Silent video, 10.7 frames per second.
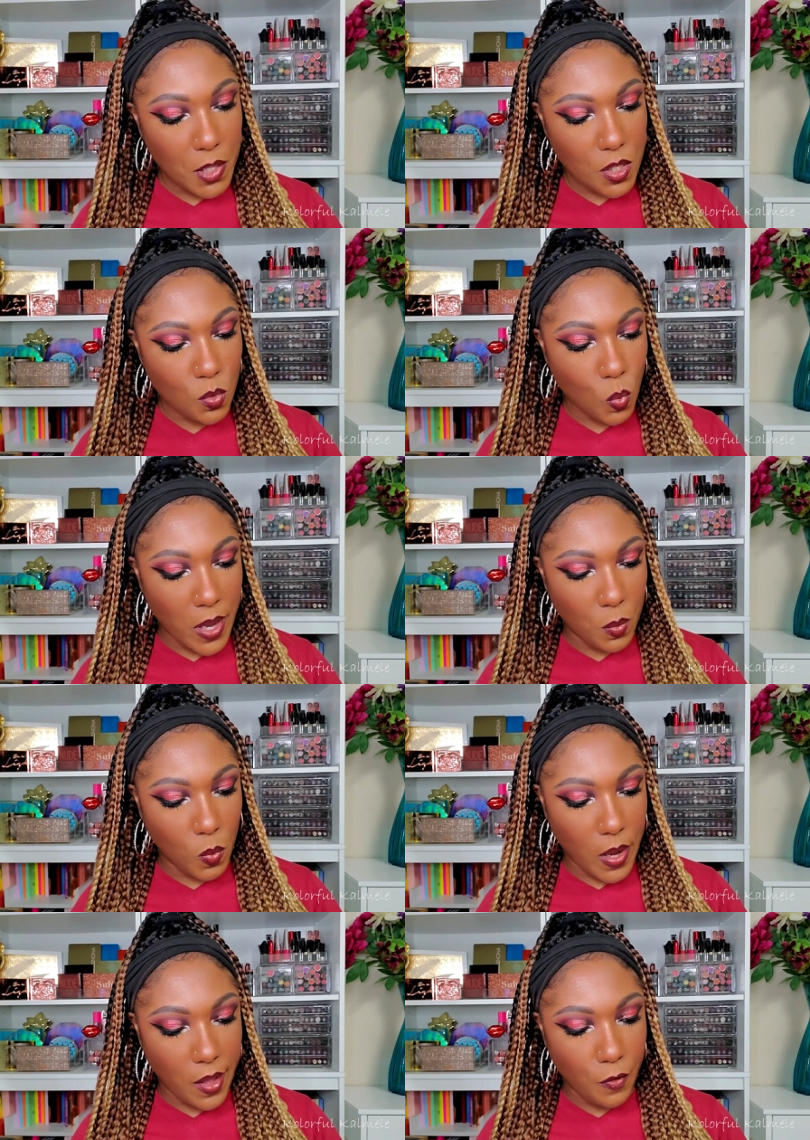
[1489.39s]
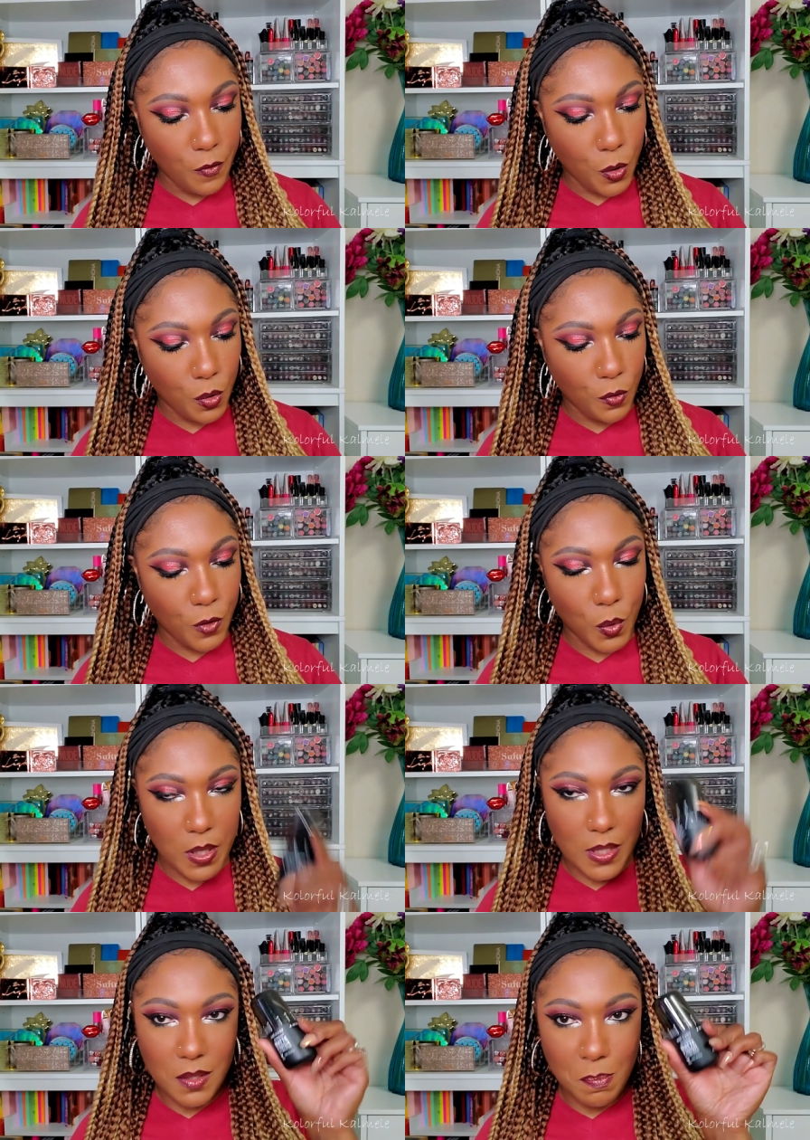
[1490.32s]
this Wet n Wild Photo
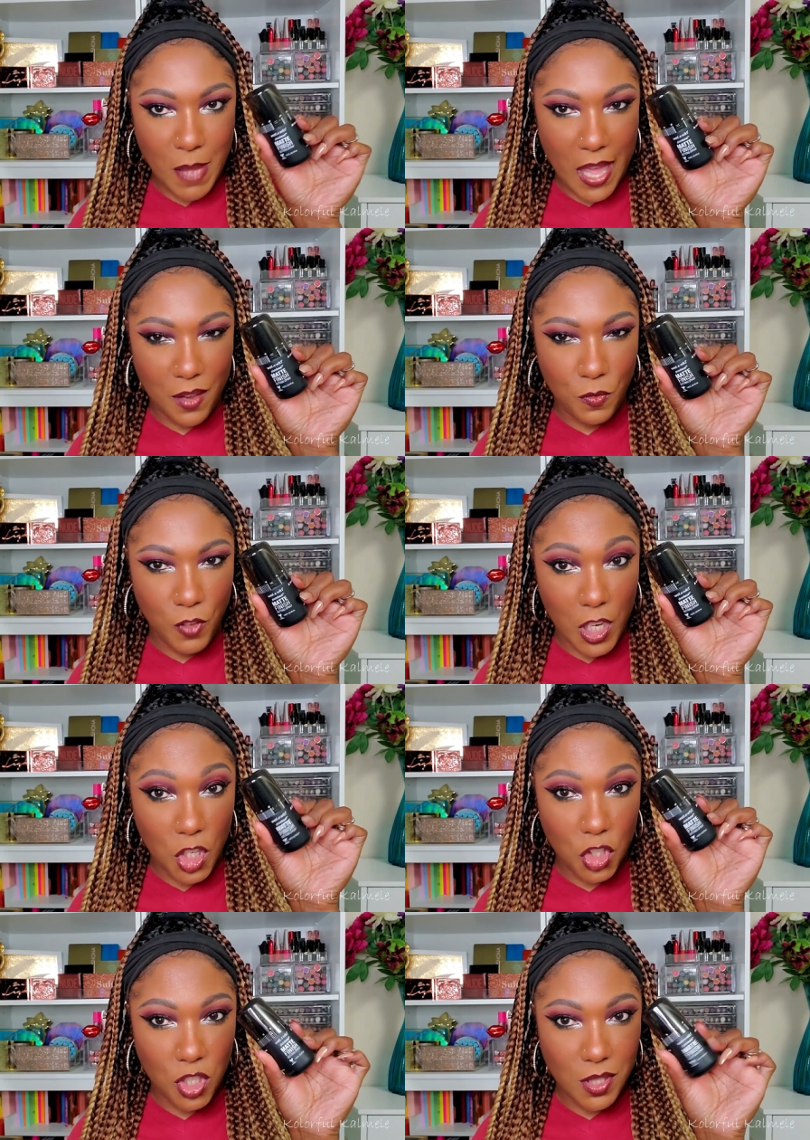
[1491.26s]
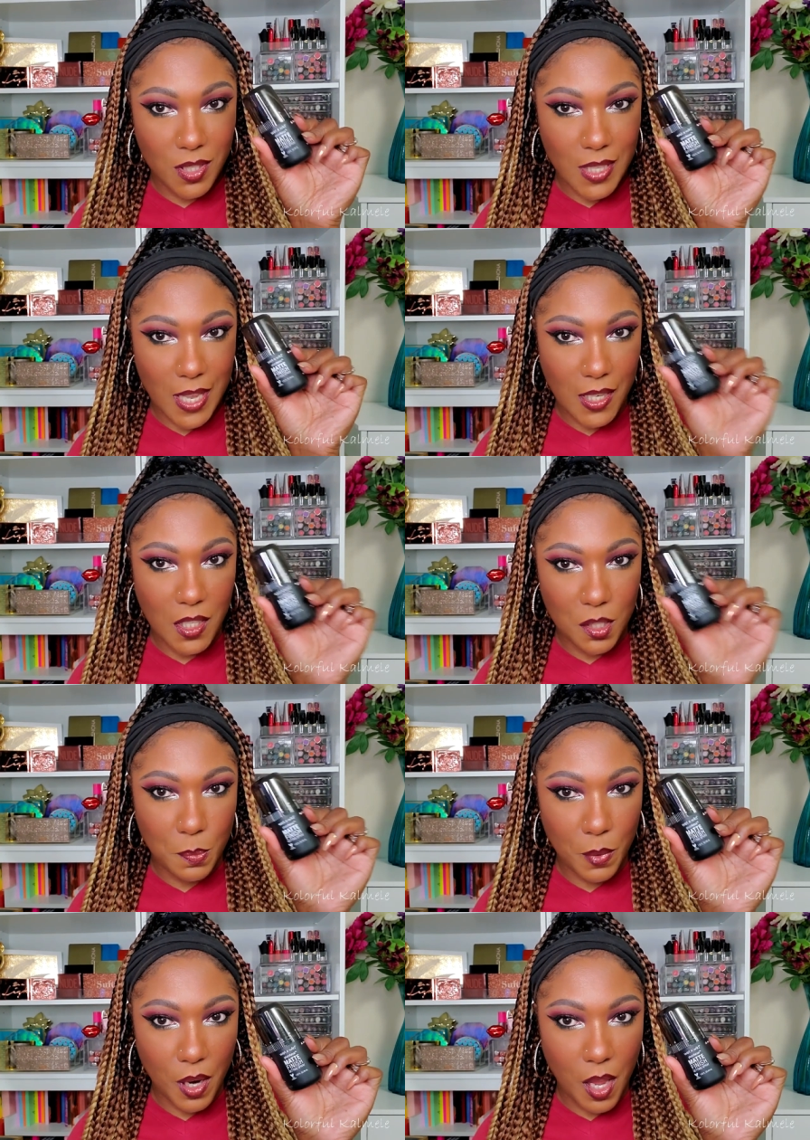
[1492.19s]
Focus Matte Finish Setting
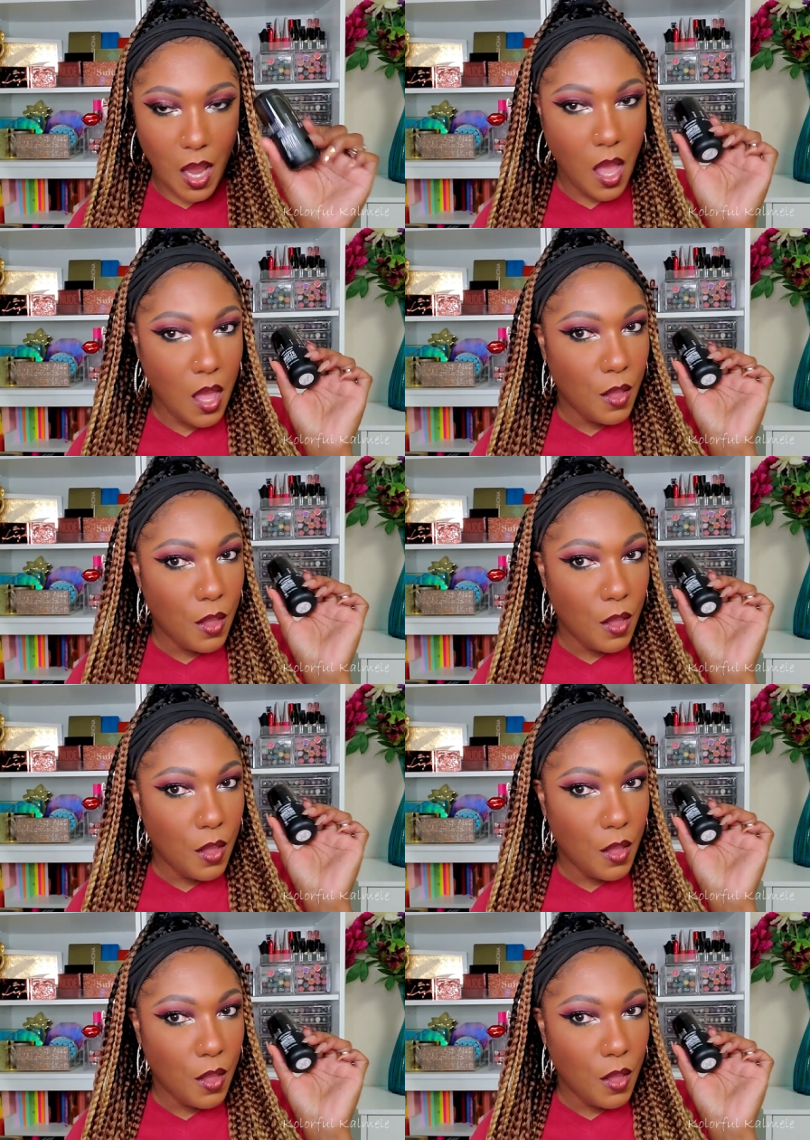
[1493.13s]
Spray.